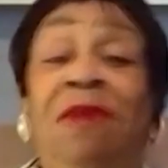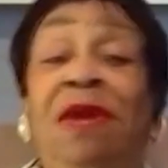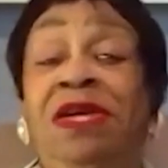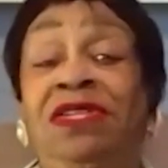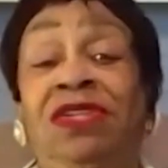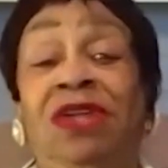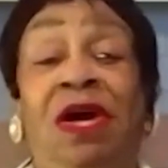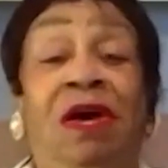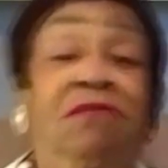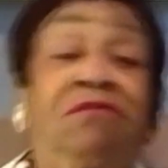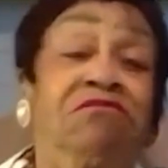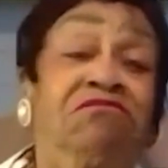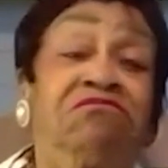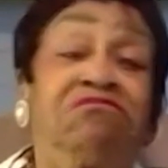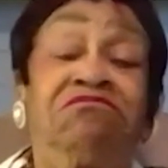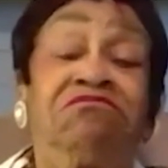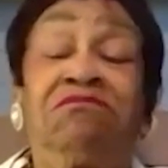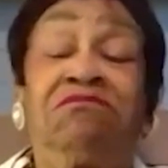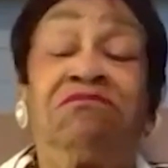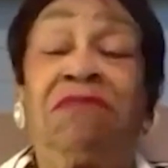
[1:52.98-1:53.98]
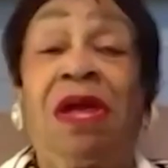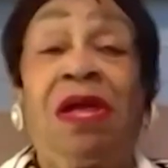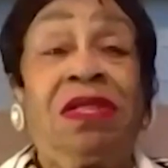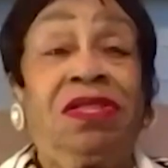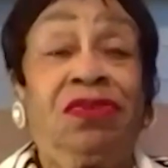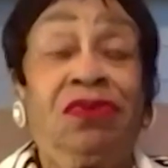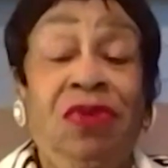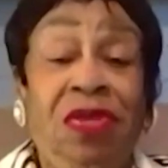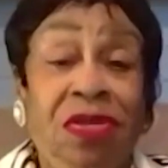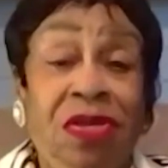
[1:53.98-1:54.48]
my job
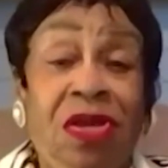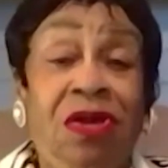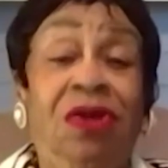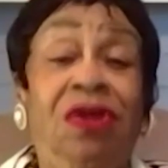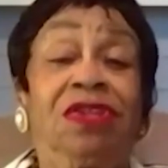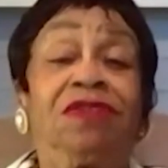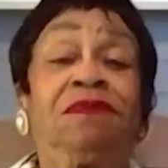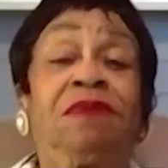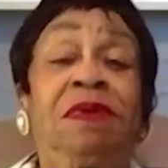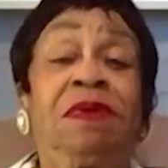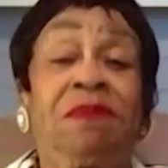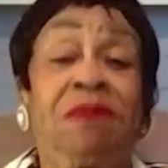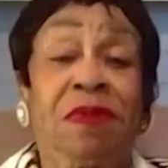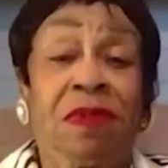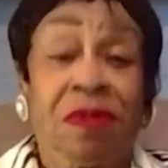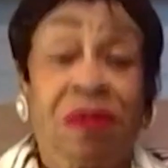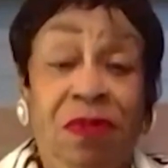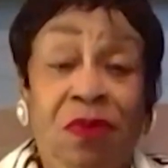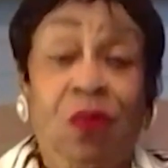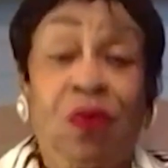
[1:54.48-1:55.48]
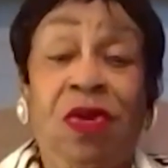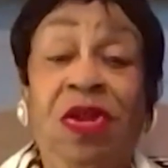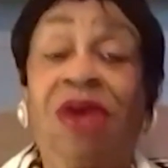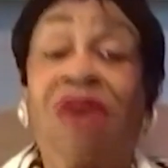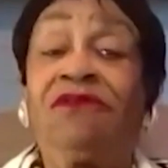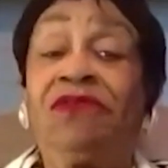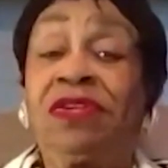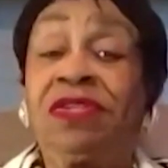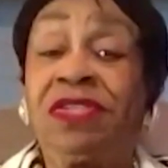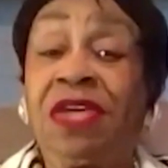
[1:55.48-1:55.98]
to encourage people.
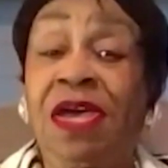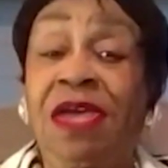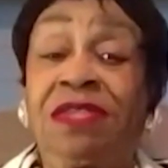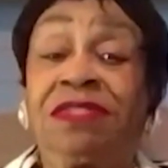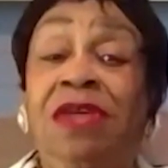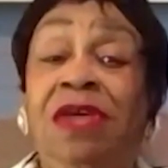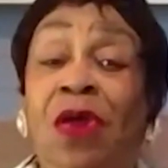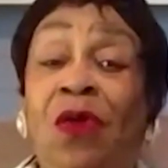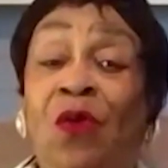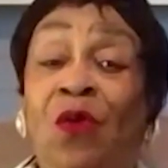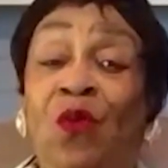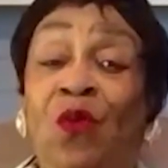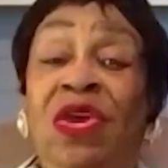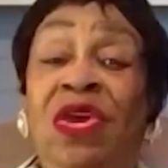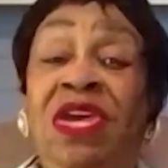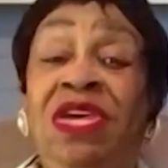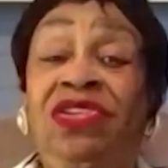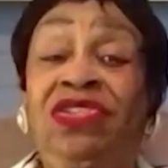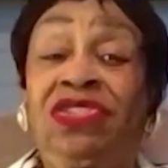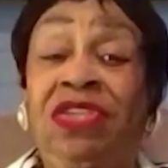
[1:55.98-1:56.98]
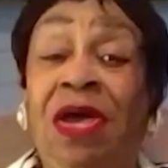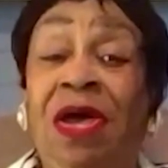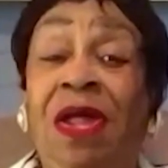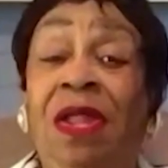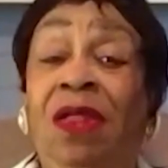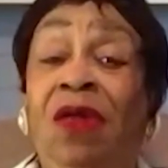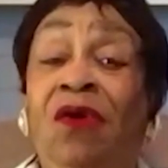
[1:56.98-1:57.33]
Whatever it takes, we shall